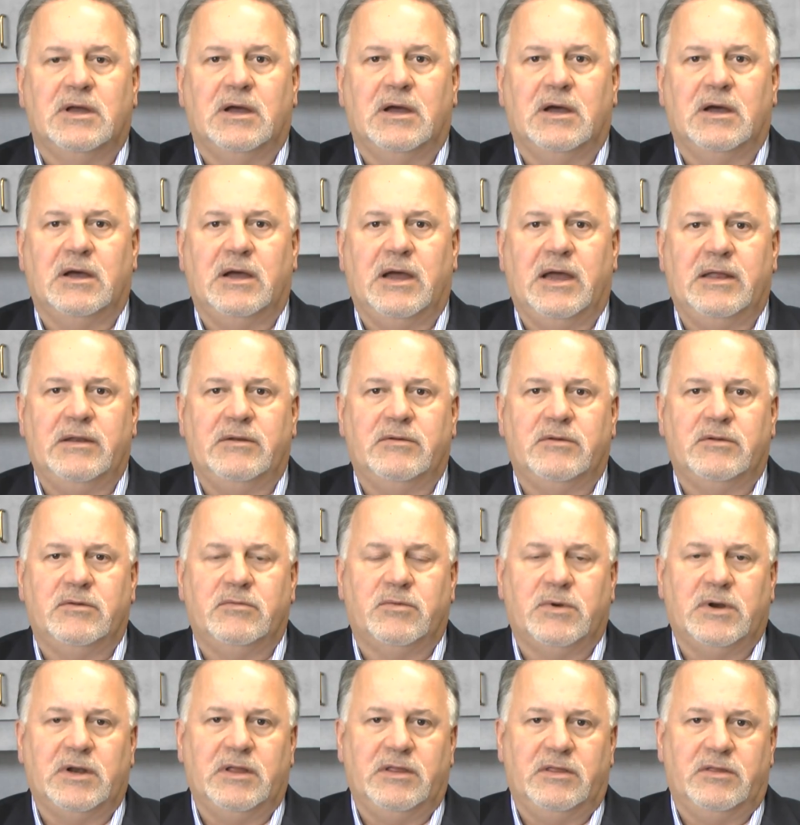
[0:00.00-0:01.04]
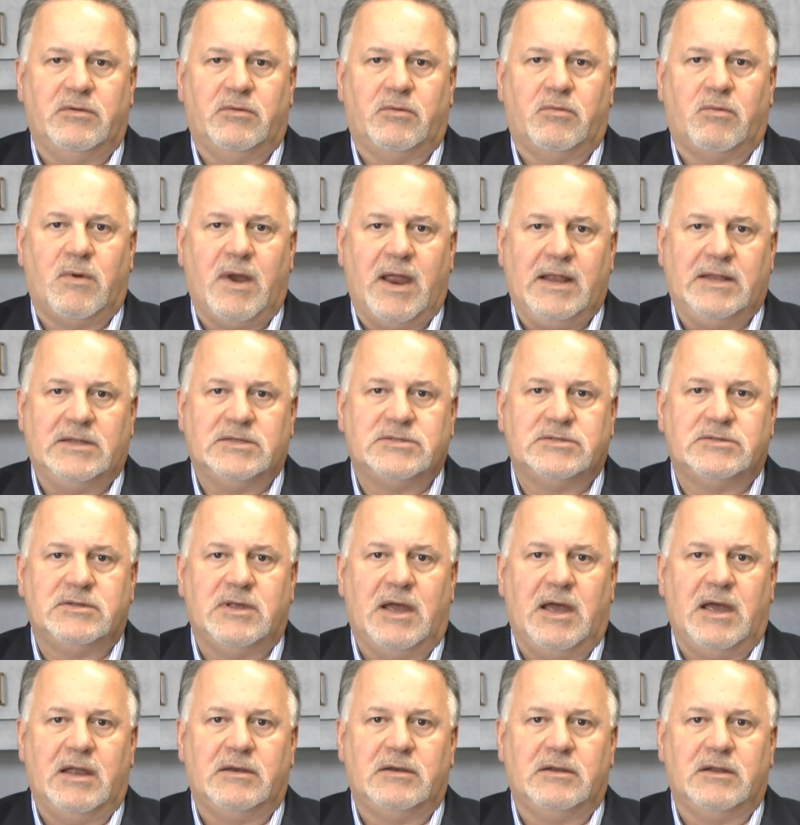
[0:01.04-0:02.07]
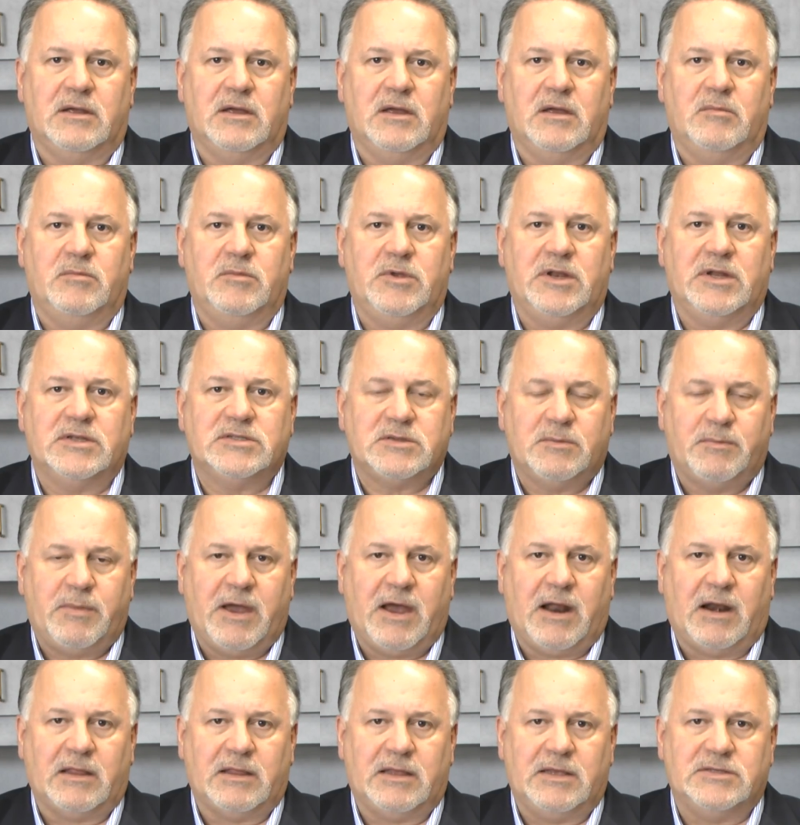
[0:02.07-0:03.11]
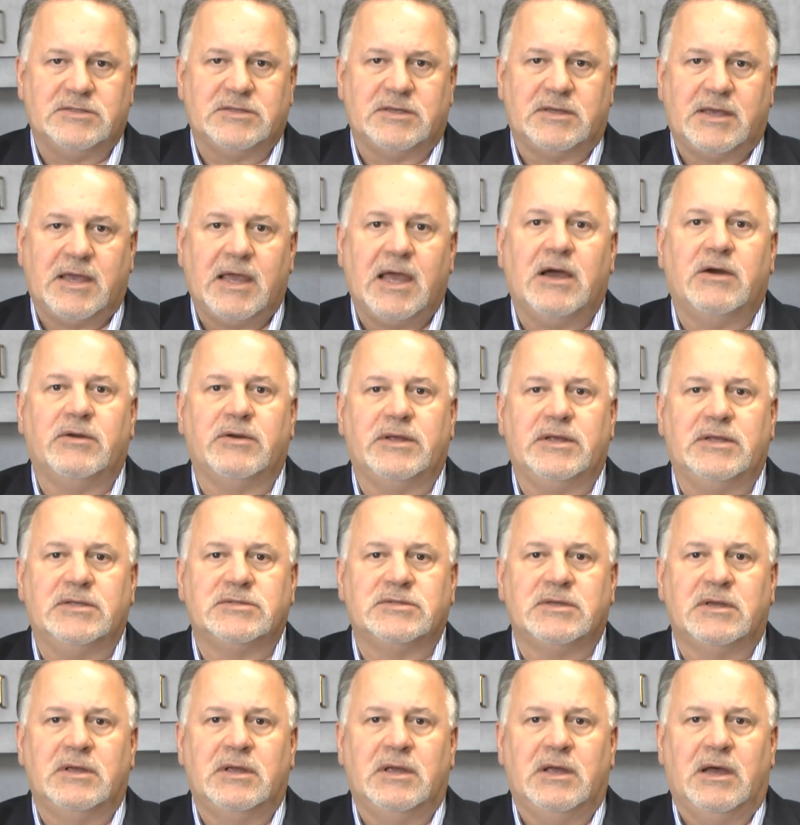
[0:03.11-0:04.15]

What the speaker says: and really the rates that municipalities and counties